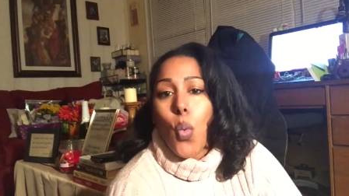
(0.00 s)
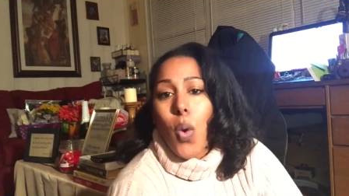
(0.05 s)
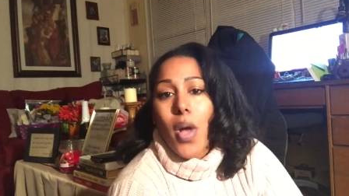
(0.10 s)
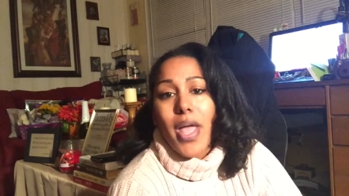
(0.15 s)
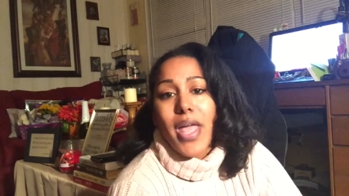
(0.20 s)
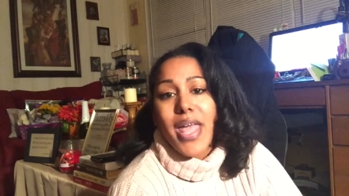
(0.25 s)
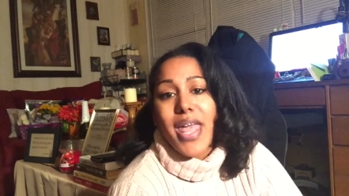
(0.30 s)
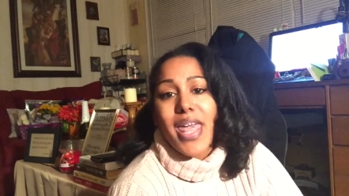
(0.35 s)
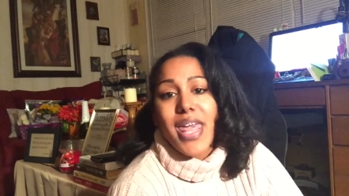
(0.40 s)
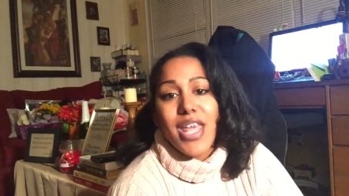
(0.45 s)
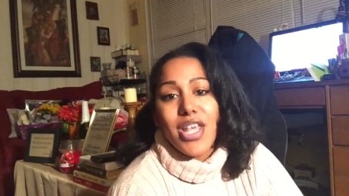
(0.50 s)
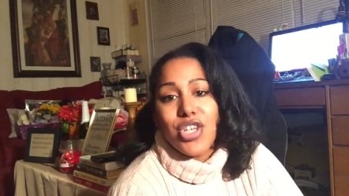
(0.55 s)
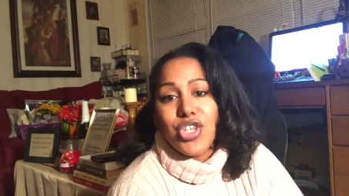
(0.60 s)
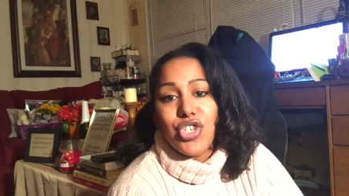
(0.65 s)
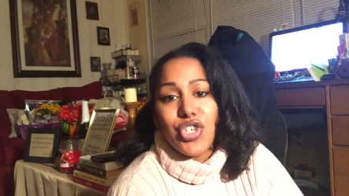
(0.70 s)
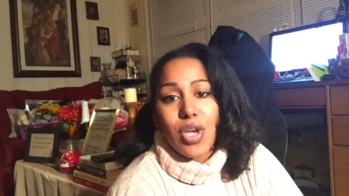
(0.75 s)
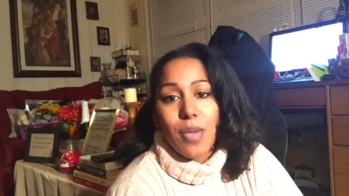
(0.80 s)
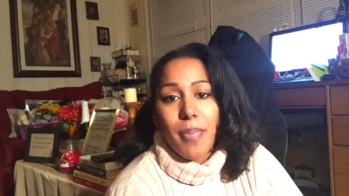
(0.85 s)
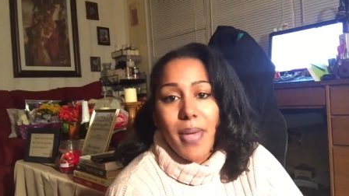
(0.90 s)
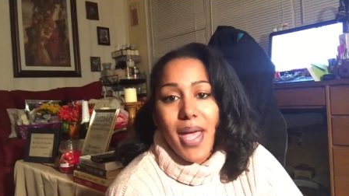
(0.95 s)
what
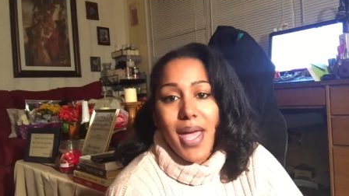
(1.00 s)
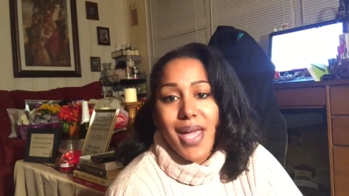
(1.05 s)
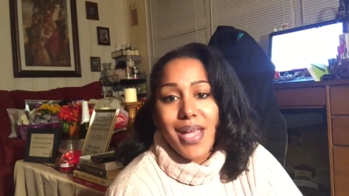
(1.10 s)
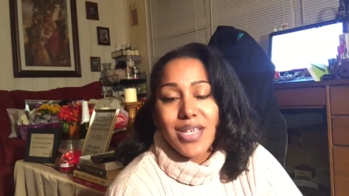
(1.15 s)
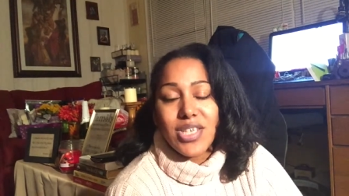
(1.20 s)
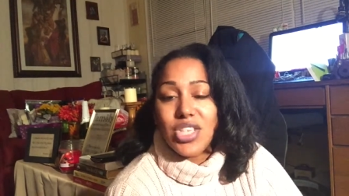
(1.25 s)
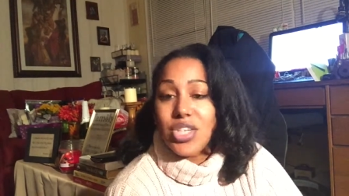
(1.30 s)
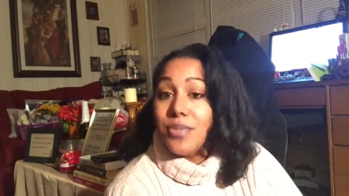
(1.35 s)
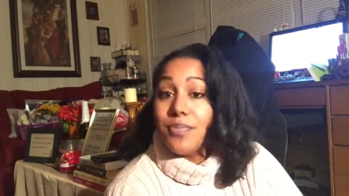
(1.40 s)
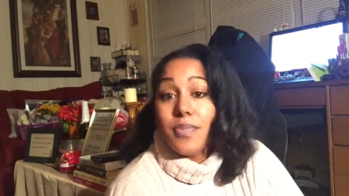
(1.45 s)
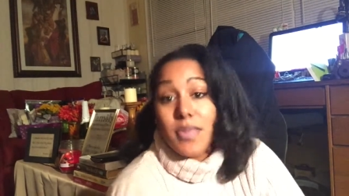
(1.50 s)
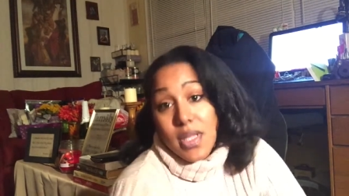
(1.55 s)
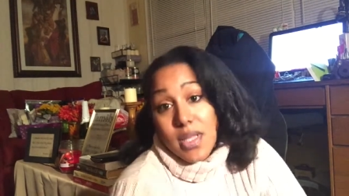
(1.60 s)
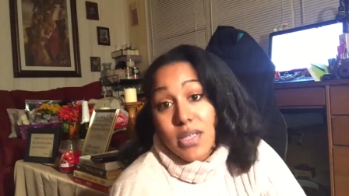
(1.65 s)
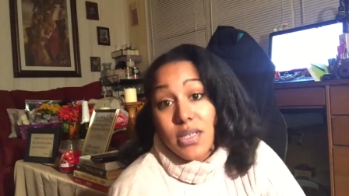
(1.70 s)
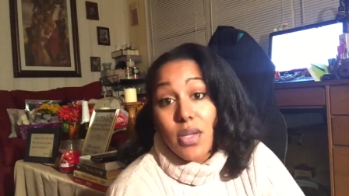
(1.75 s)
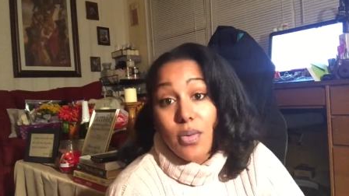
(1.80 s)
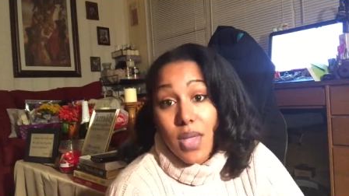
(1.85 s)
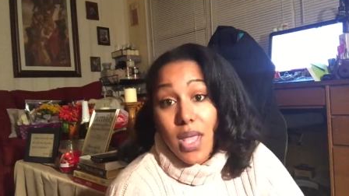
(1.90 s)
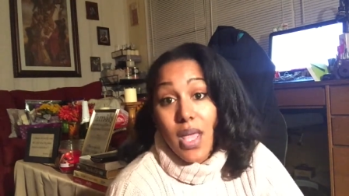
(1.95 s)
is your passion,
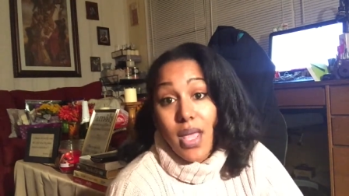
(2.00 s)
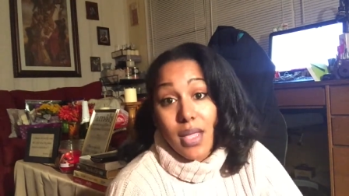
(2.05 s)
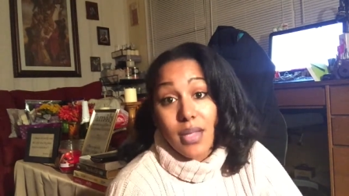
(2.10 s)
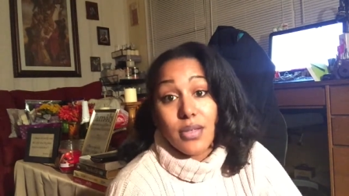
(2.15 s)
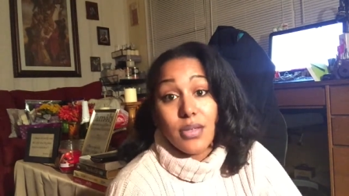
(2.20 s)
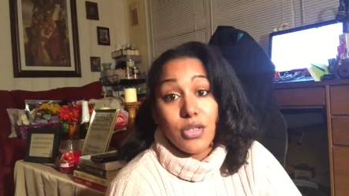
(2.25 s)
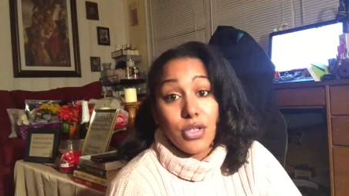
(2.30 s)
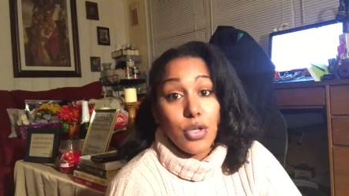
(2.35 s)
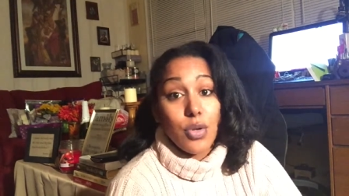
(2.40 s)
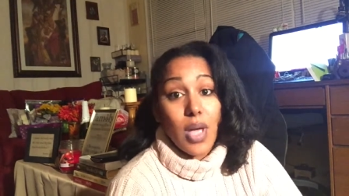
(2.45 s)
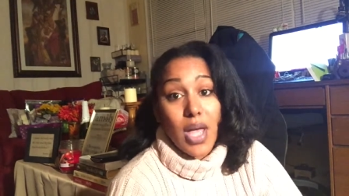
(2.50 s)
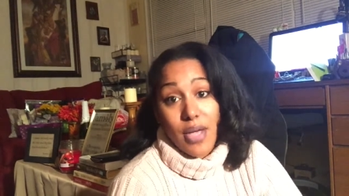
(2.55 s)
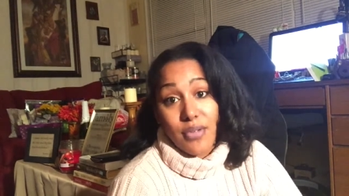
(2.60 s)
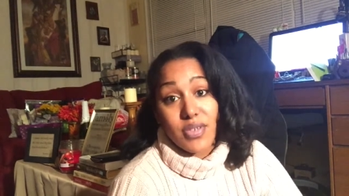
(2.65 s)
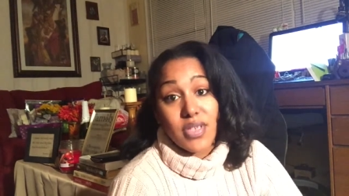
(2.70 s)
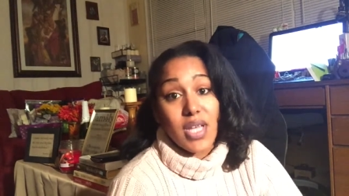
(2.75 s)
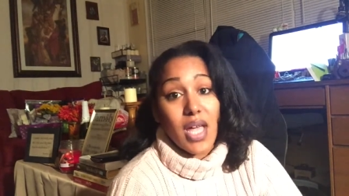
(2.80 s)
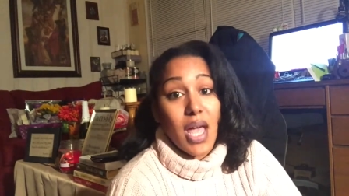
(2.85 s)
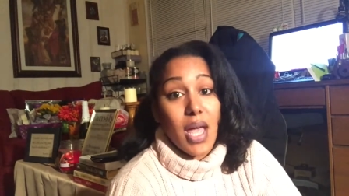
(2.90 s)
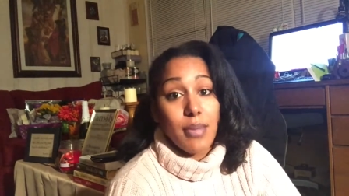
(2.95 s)
it's okay. You
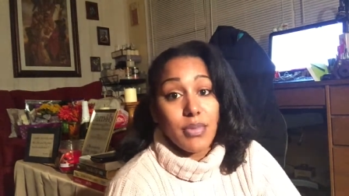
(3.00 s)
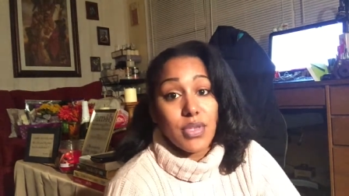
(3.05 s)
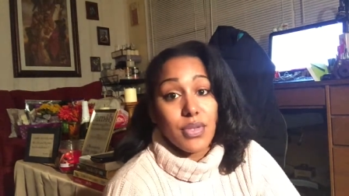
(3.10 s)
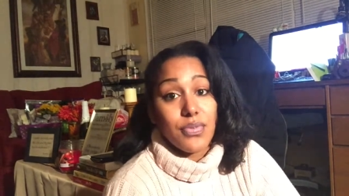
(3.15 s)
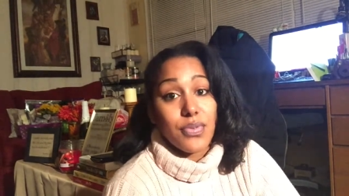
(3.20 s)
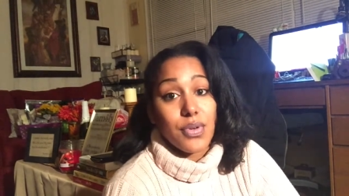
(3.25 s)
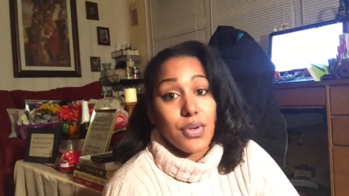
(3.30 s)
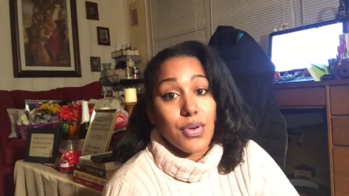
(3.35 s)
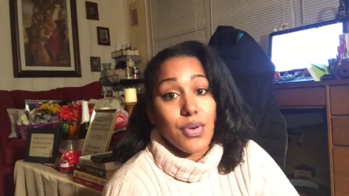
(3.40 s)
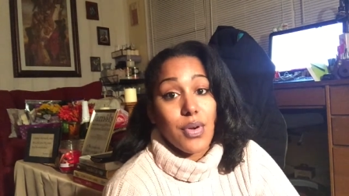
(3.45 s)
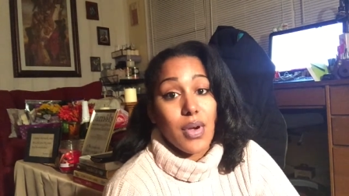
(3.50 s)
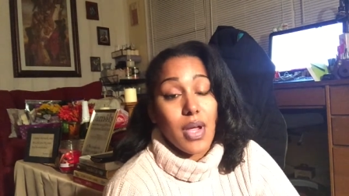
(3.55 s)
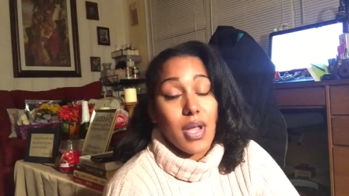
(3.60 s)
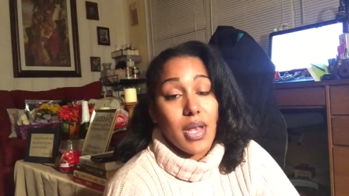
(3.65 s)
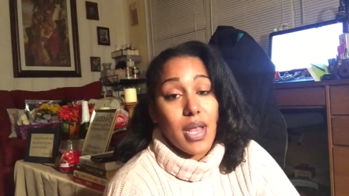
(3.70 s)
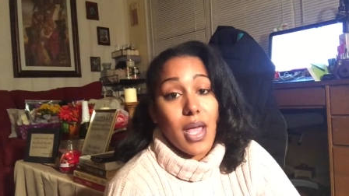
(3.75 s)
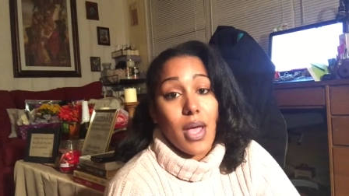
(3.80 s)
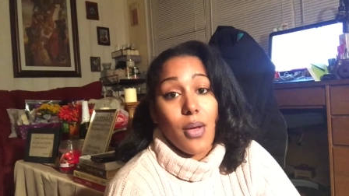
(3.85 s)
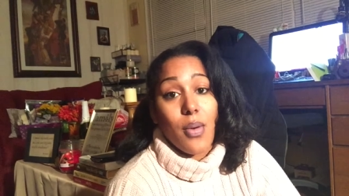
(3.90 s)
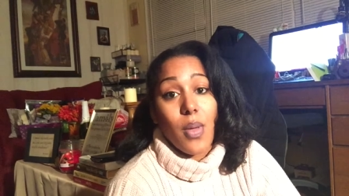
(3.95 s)
have time to figure
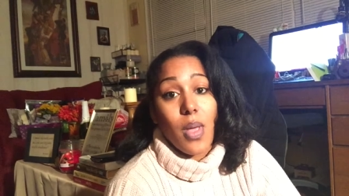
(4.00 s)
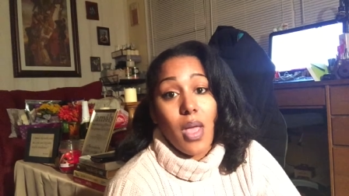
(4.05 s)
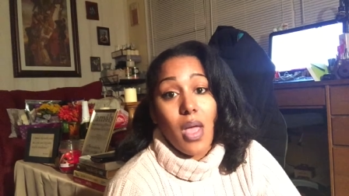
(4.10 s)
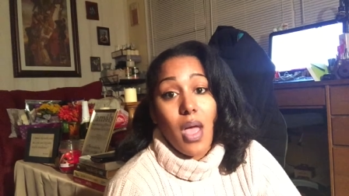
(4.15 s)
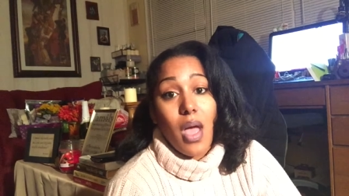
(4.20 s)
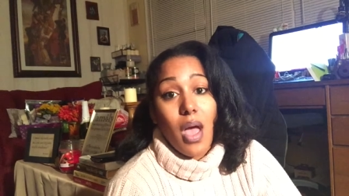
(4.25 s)
it out.